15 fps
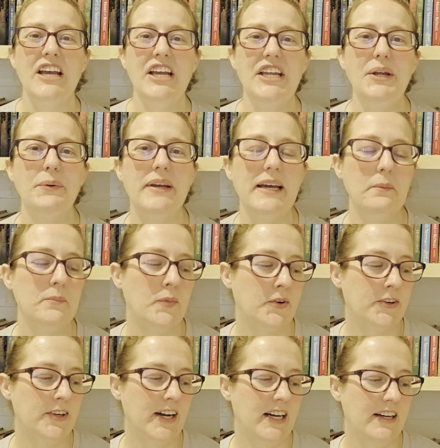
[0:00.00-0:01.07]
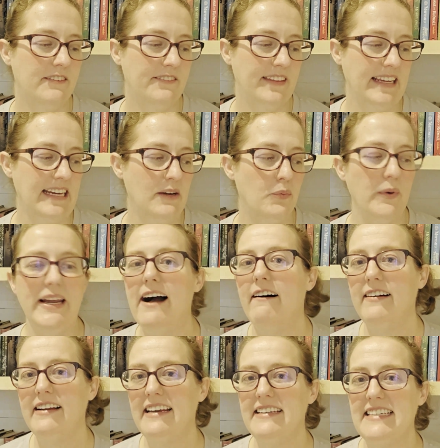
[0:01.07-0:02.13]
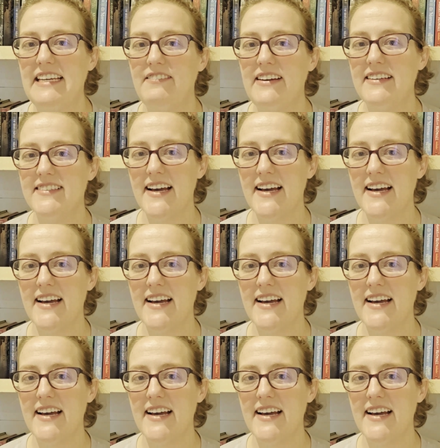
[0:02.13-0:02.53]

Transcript: You get more of the reality TV